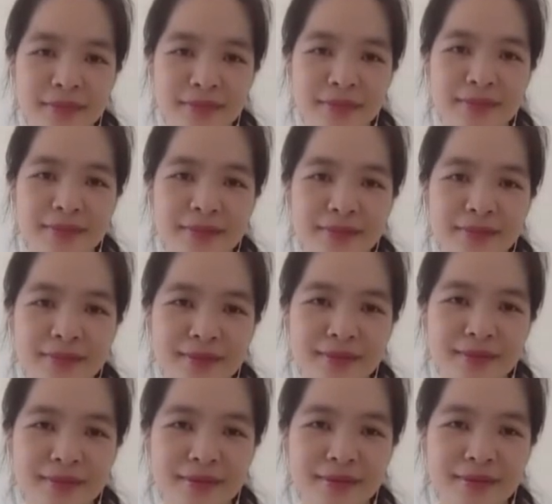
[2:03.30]

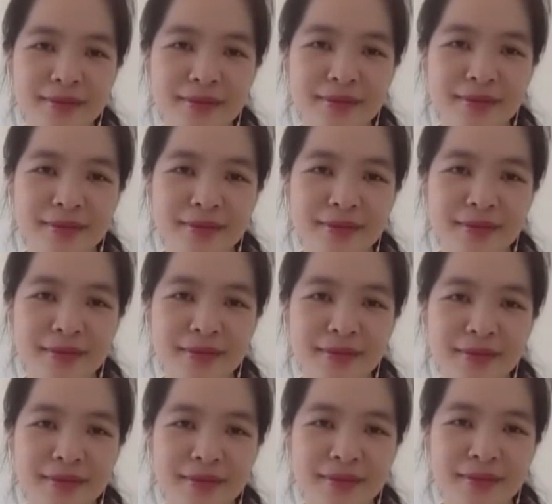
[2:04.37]

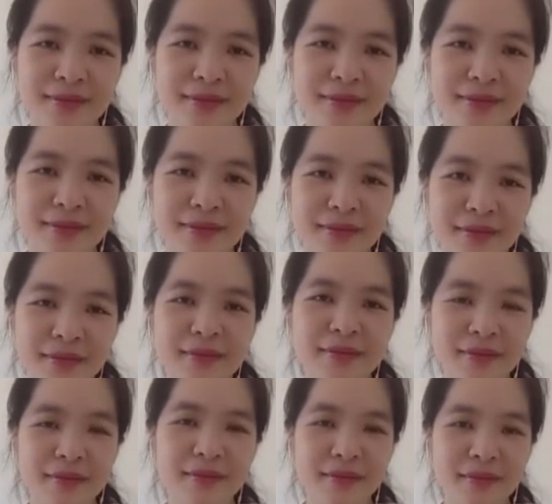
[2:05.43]

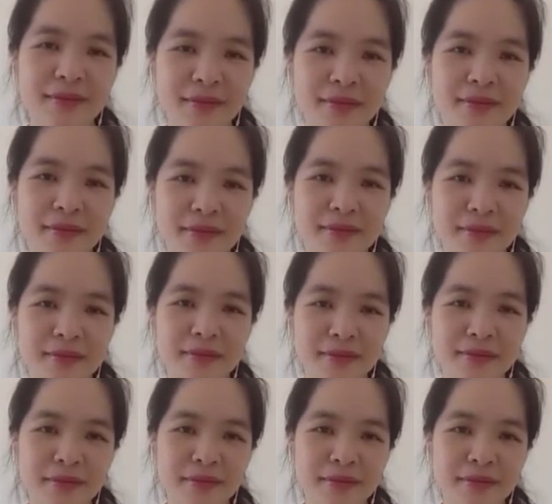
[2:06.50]

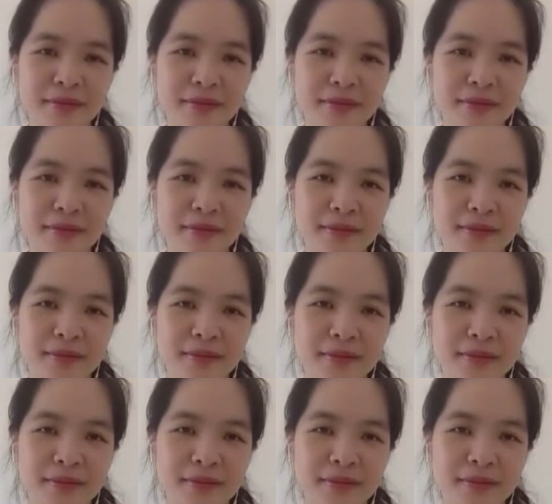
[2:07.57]

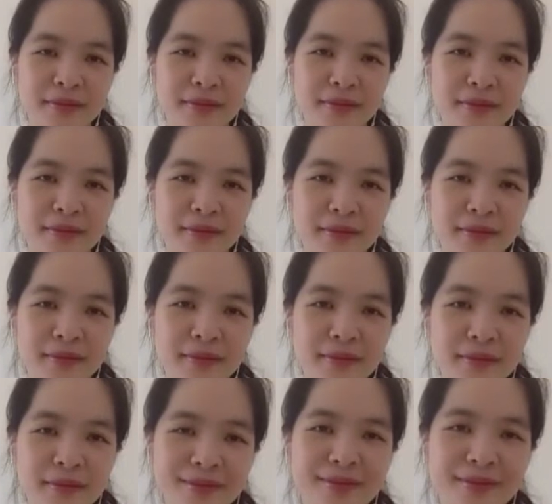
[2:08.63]

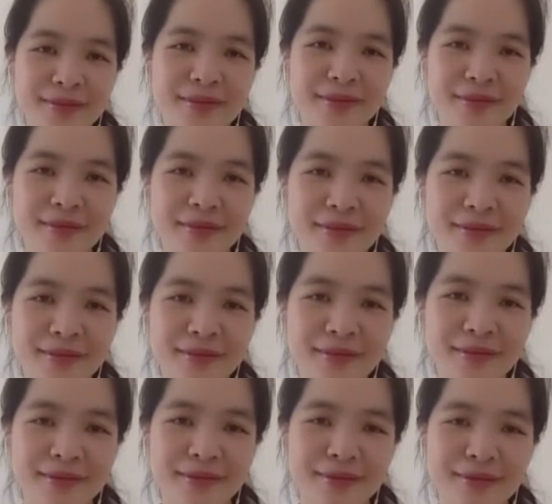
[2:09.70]

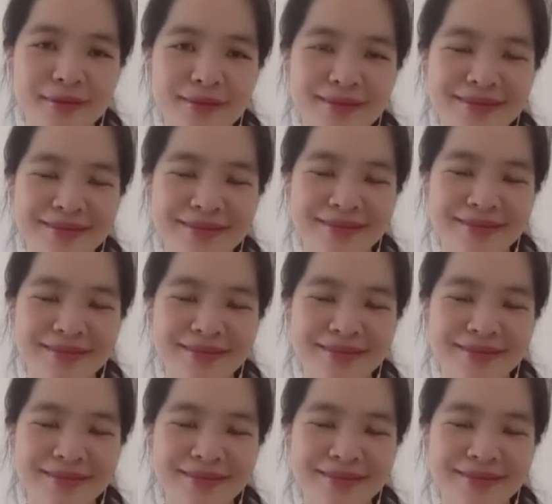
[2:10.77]
The person shown says nothing.